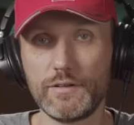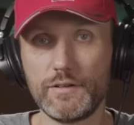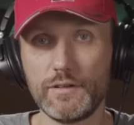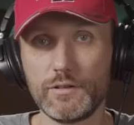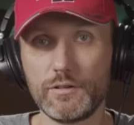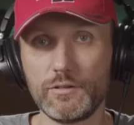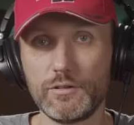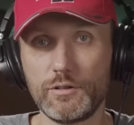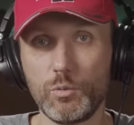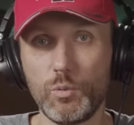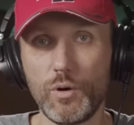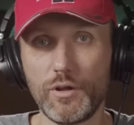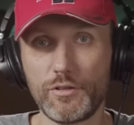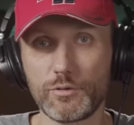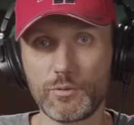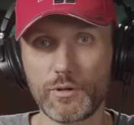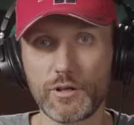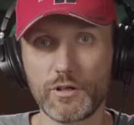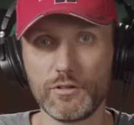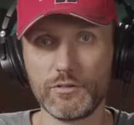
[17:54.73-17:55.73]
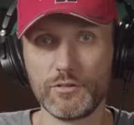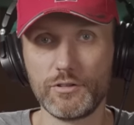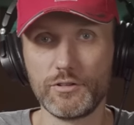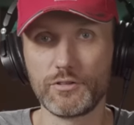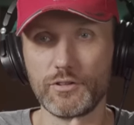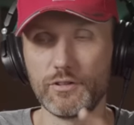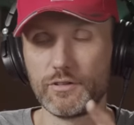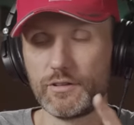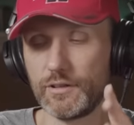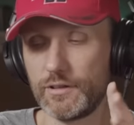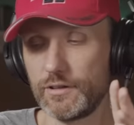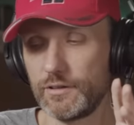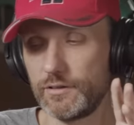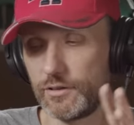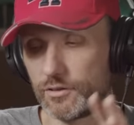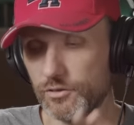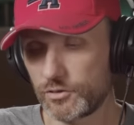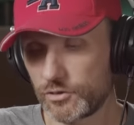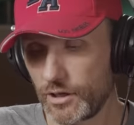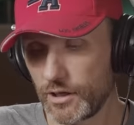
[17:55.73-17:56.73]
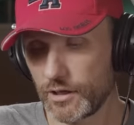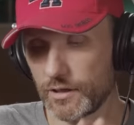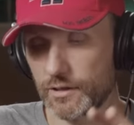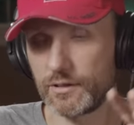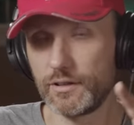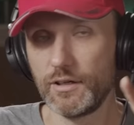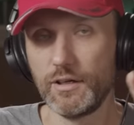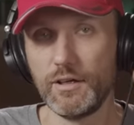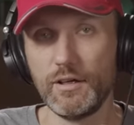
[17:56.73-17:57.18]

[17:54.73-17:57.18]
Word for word: the, the, weathering on this and the, the shock